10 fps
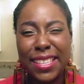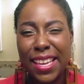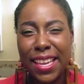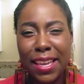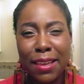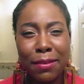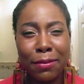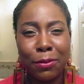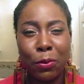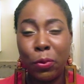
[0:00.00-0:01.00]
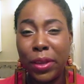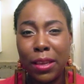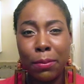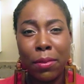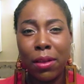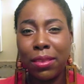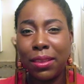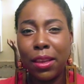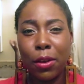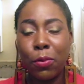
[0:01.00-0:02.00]
day, week,
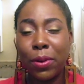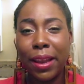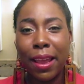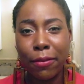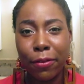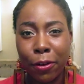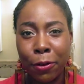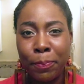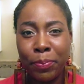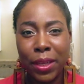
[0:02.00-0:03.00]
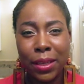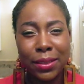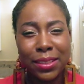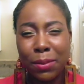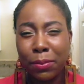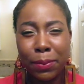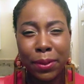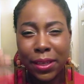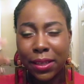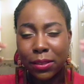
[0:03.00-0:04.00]
month, year, whatever, simply
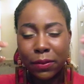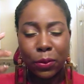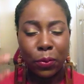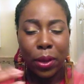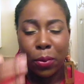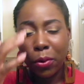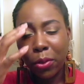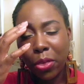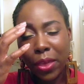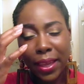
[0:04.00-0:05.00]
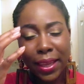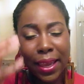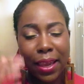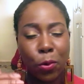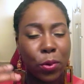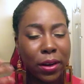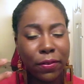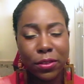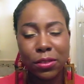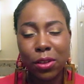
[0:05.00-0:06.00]
because of the way we're thinking,
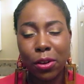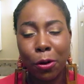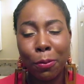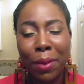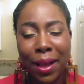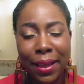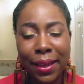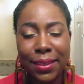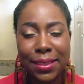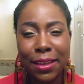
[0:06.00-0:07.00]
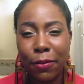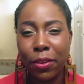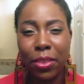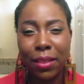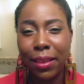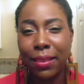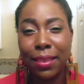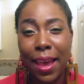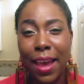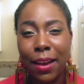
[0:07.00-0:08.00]
whatever is on our mind and everything like
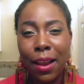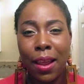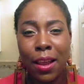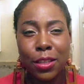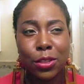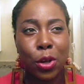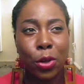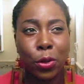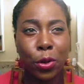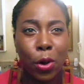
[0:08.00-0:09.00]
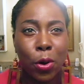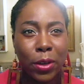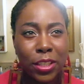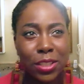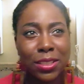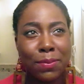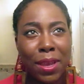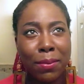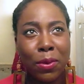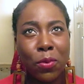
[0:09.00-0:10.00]
that. So it just
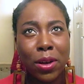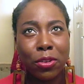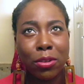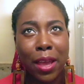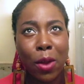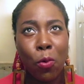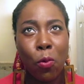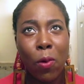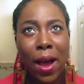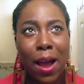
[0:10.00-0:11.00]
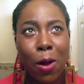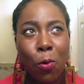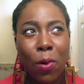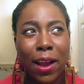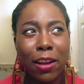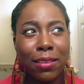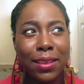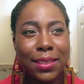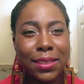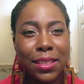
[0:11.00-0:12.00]
made me wonder, like, wow, why are
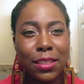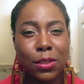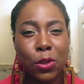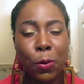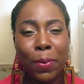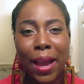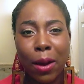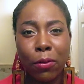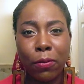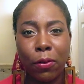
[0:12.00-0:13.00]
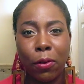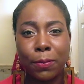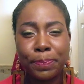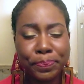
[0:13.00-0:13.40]
these things so powerful?